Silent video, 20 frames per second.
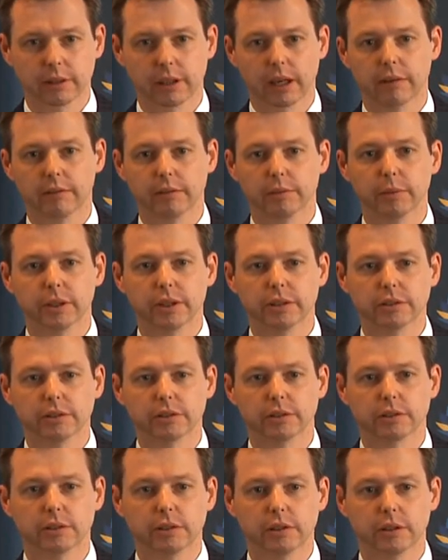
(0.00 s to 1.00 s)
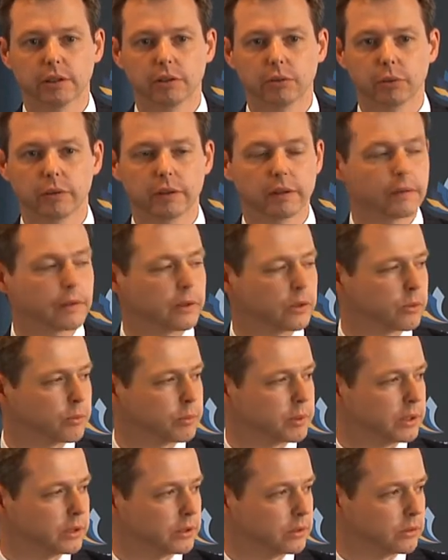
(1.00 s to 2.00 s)
governments within the
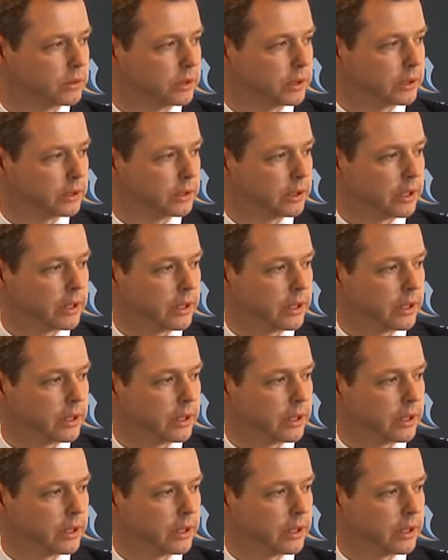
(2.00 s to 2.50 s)
European Union